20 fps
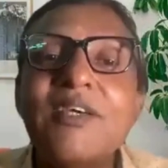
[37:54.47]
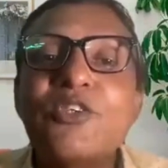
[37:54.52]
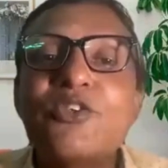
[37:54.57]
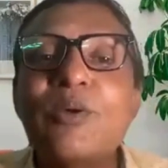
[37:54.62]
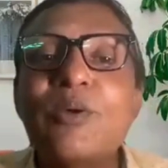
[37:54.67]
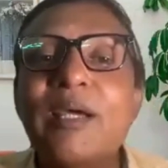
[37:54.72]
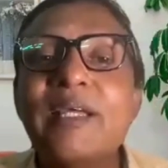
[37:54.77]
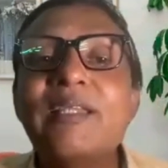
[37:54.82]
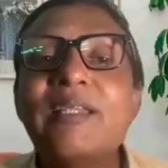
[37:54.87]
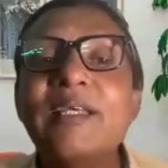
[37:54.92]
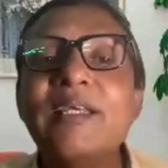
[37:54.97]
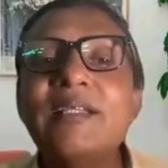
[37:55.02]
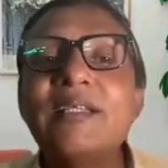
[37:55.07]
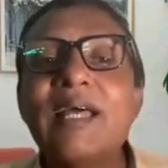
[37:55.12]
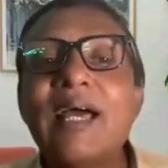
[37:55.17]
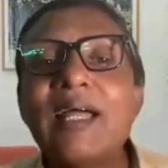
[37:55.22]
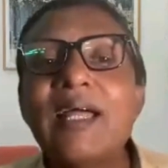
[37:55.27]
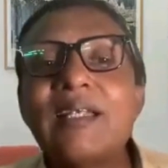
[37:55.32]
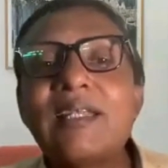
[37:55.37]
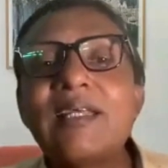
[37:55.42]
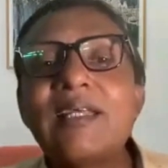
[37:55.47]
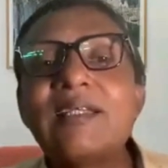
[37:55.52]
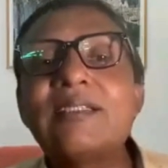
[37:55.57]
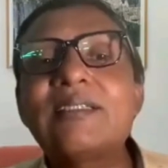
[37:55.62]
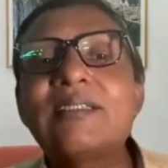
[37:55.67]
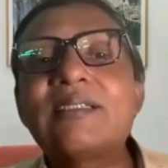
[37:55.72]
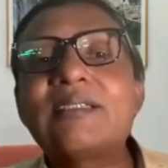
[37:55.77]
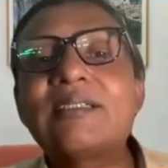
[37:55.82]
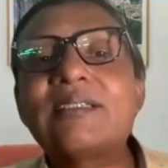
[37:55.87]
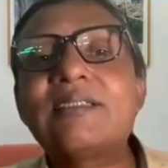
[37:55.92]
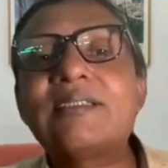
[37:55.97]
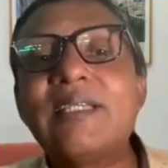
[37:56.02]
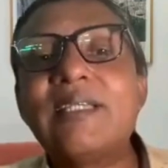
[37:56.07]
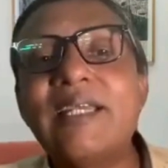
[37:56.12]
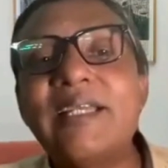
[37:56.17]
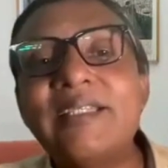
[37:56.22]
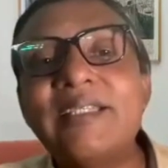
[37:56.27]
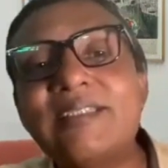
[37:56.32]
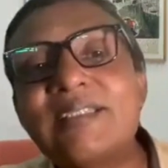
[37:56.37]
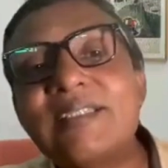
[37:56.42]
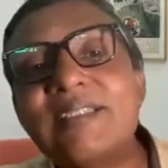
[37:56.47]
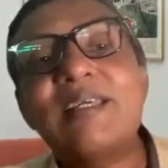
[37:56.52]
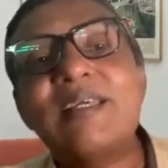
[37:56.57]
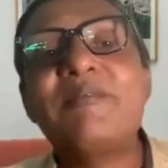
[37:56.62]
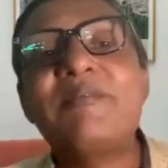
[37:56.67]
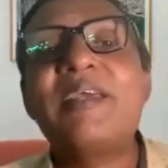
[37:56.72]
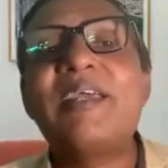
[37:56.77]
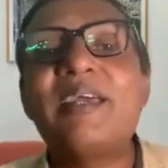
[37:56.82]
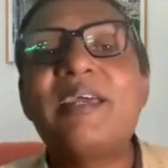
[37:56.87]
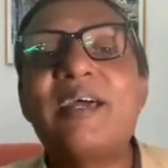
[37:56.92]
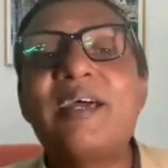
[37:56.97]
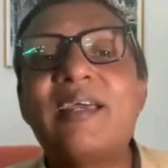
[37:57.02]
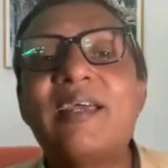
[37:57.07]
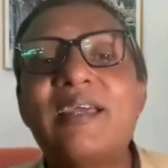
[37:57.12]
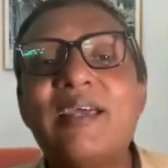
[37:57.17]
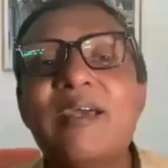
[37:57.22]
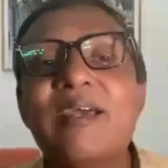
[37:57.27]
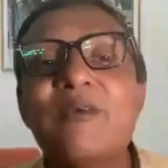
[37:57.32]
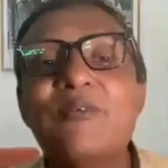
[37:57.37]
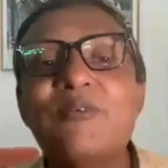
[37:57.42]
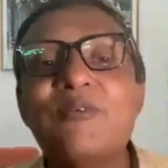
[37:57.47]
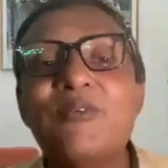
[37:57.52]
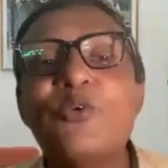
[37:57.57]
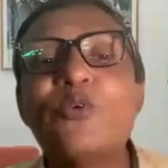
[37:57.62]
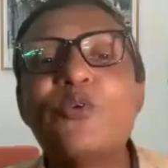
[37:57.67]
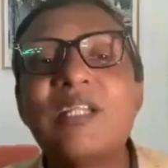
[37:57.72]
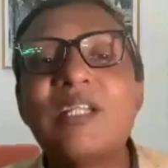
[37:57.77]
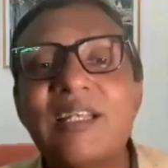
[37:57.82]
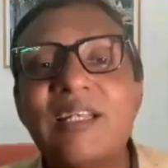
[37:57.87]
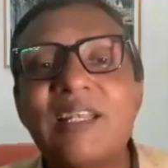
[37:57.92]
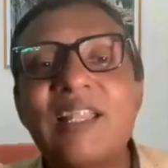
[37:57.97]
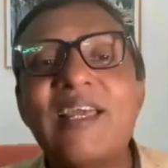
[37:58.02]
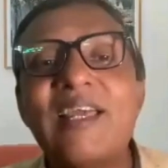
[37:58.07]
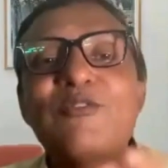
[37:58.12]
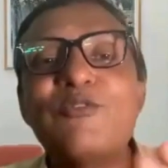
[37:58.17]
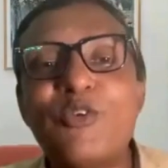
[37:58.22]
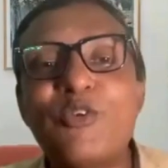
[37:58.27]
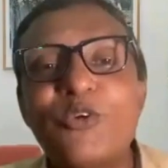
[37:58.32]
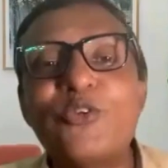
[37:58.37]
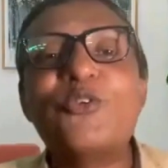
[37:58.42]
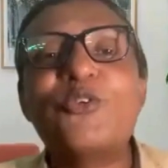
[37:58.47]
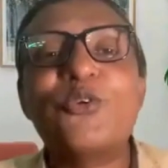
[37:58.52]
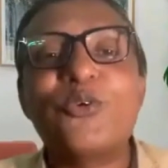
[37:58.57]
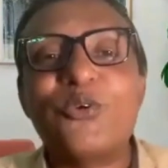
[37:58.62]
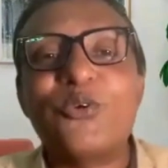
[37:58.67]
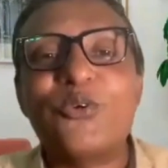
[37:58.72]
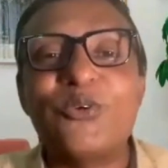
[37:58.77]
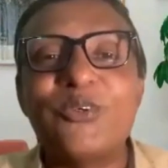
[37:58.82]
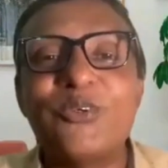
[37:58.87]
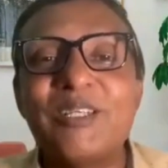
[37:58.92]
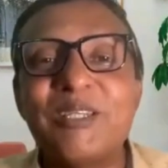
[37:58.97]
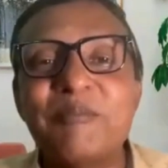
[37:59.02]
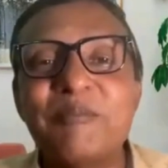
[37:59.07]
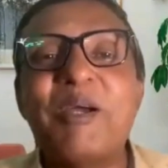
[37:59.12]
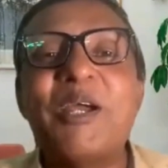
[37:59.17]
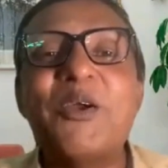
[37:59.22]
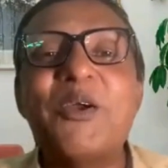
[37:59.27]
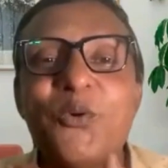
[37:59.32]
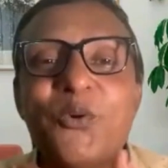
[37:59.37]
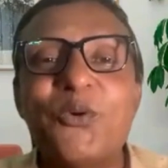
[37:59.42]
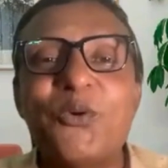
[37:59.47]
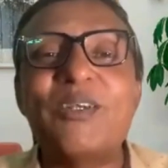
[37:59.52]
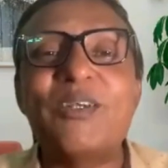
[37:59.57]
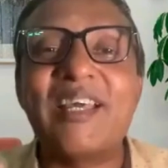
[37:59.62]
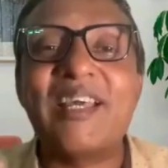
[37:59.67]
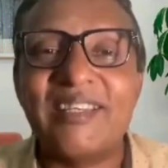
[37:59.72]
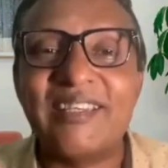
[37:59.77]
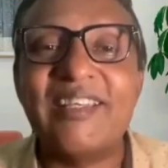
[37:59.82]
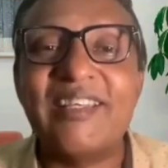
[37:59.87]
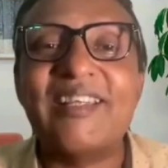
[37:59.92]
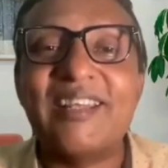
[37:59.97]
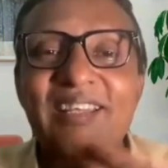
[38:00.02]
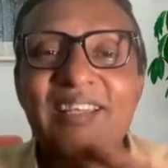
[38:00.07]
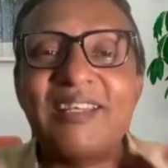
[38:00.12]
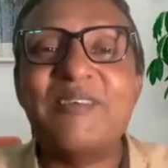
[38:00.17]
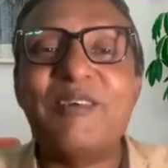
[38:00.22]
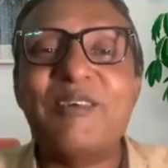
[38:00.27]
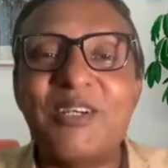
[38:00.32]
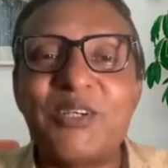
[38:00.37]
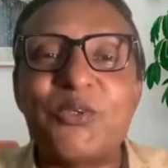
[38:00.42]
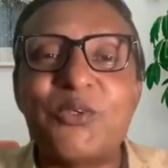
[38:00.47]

So I think that has changed the way I have looked at life also, my whole career and even